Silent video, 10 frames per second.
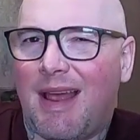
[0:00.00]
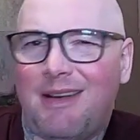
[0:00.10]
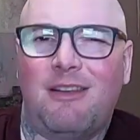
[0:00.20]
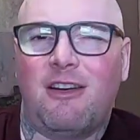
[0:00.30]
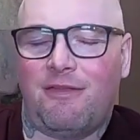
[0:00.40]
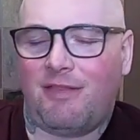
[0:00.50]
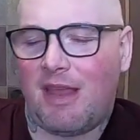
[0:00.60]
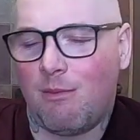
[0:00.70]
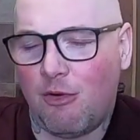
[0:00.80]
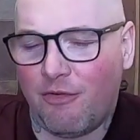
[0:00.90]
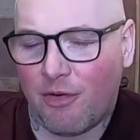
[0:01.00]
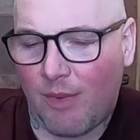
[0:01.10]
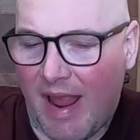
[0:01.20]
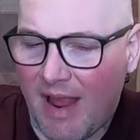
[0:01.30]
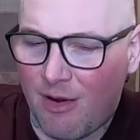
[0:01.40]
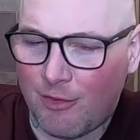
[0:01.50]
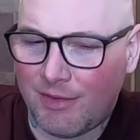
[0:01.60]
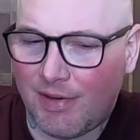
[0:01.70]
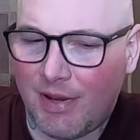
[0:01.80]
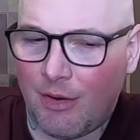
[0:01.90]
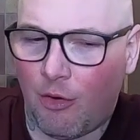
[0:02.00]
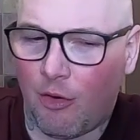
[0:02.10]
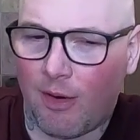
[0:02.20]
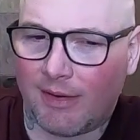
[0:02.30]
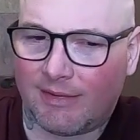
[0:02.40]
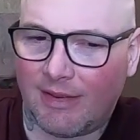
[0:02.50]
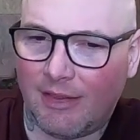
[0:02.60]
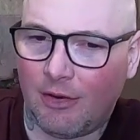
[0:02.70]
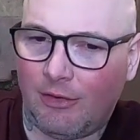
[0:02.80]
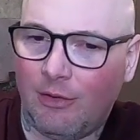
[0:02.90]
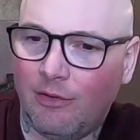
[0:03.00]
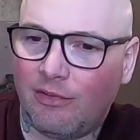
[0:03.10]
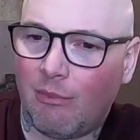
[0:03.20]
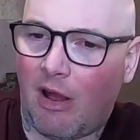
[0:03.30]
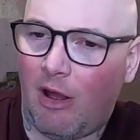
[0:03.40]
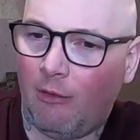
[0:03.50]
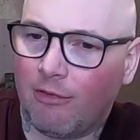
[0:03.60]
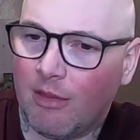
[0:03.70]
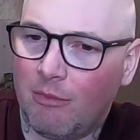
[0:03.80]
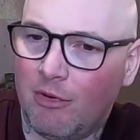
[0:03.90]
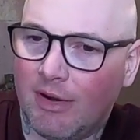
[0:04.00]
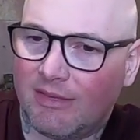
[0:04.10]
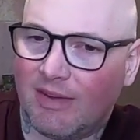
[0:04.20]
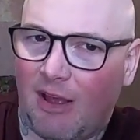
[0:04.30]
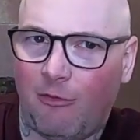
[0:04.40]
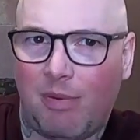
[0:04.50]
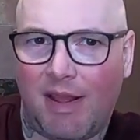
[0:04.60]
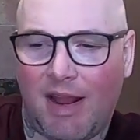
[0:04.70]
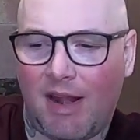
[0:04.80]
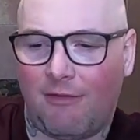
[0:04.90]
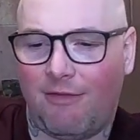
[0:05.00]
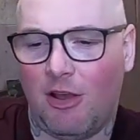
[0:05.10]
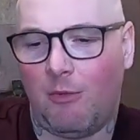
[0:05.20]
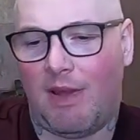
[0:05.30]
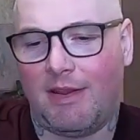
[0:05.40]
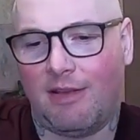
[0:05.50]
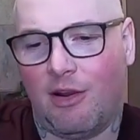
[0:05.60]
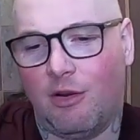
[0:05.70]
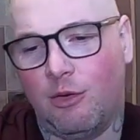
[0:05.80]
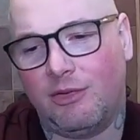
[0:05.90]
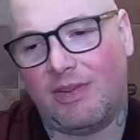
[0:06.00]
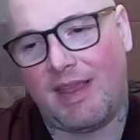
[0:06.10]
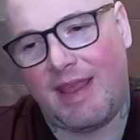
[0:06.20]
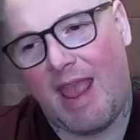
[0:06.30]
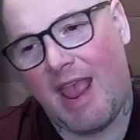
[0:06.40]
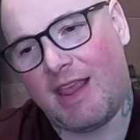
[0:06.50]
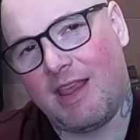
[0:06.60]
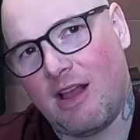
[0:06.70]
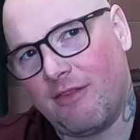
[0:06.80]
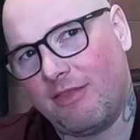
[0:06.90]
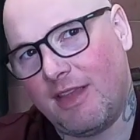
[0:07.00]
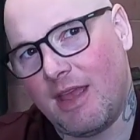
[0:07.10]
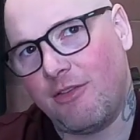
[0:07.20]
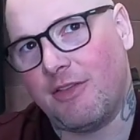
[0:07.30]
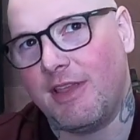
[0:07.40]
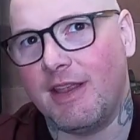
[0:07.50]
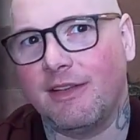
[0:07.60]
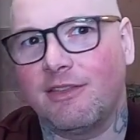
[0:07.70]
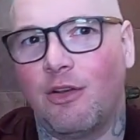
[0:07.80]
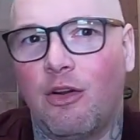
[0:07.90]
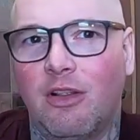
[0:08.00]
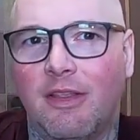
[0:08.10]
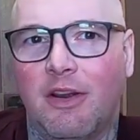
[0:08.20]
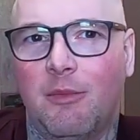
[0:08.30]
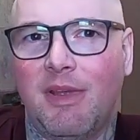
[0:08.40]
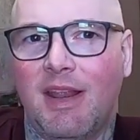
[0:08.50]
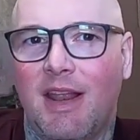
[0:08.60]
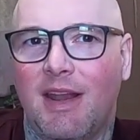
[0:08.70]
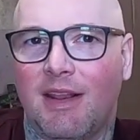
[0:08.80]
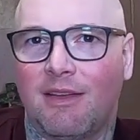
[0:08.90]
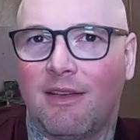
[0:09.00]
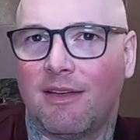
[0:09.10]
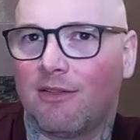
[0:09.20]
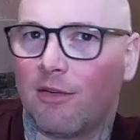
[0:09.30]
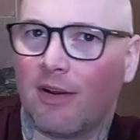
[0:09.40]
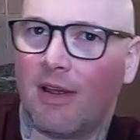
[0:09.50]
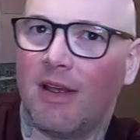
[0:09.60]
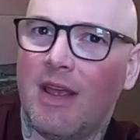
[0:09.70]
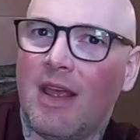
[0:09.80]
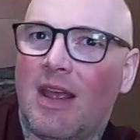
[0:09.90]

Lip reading: I don't know if they move around or it's a little too small for the boot itself, but I kind of feel my toes like hanging off the edge of the insole a little bit, and it sort of